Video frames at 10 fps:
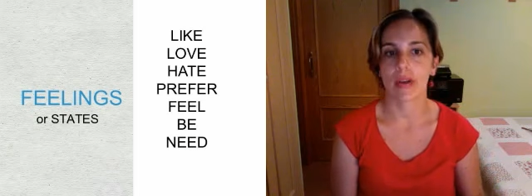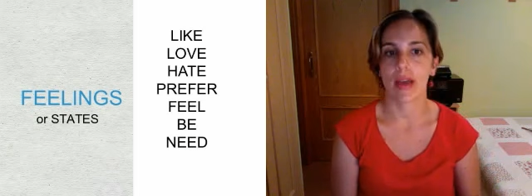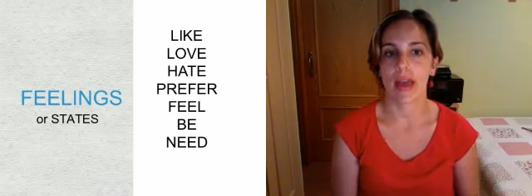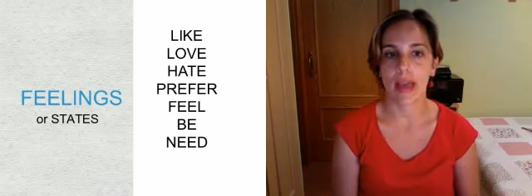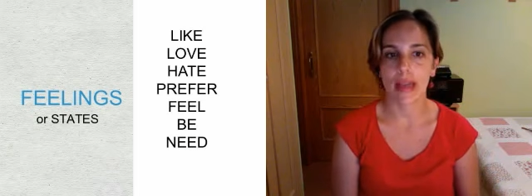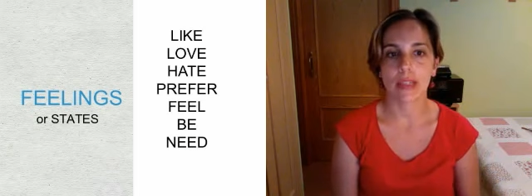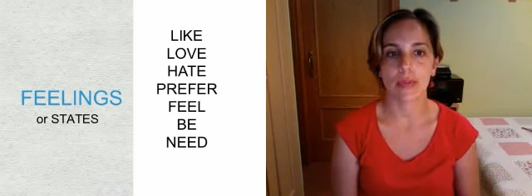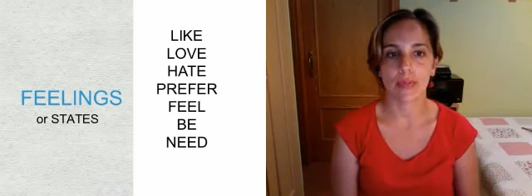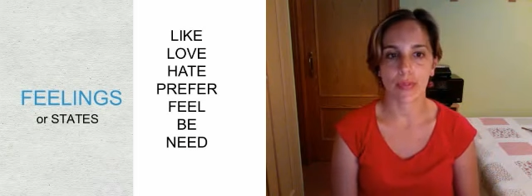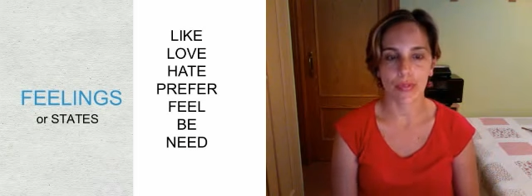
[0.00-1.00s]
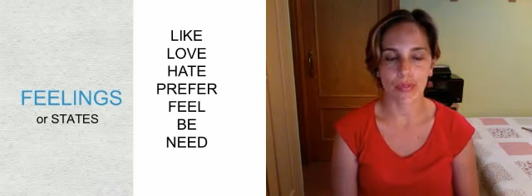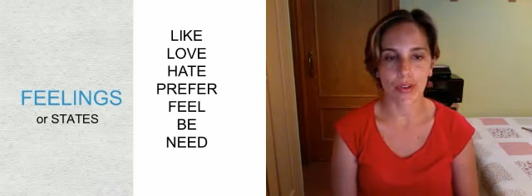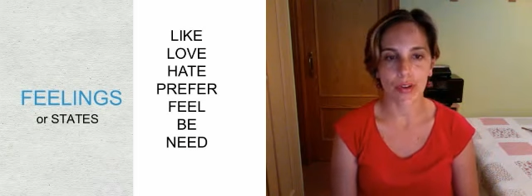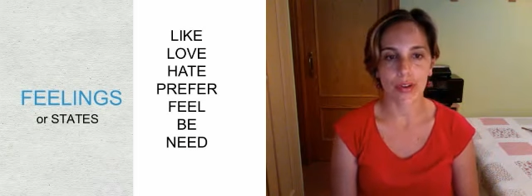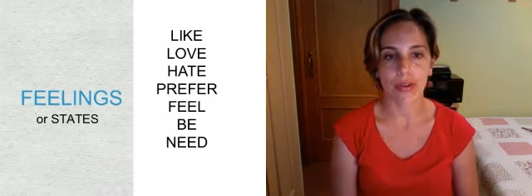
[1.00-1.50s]
hate,
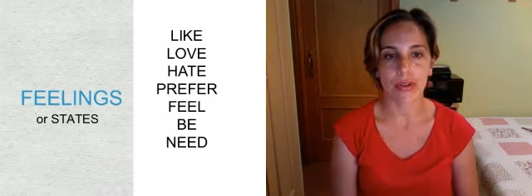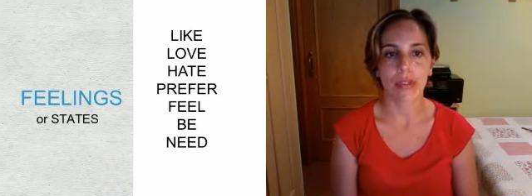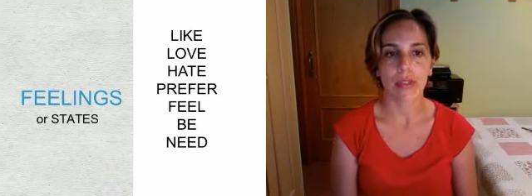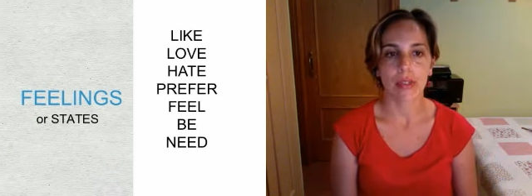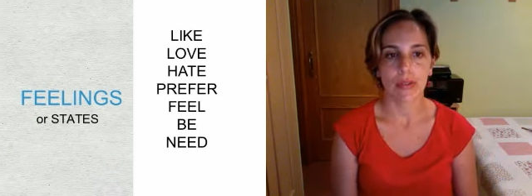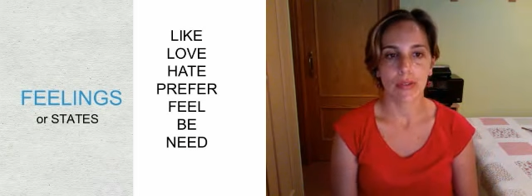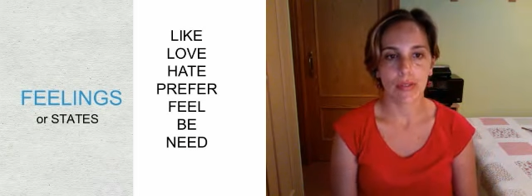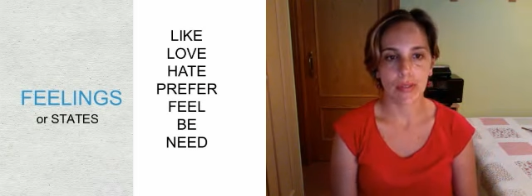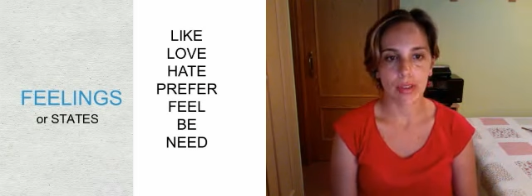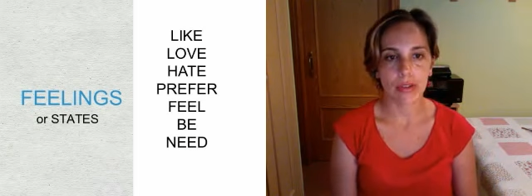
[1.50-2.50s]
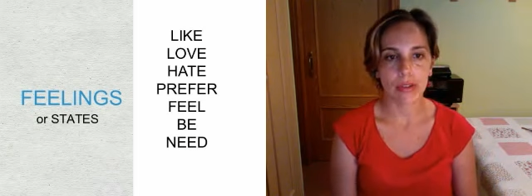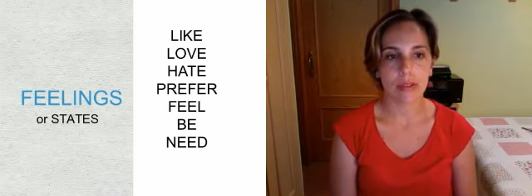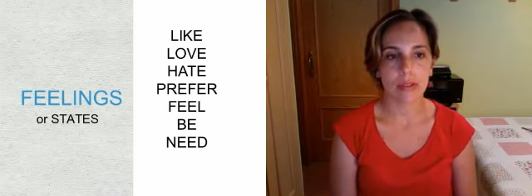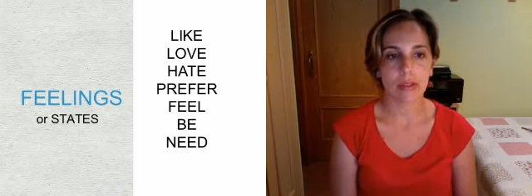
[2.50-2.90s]
prefer, feel,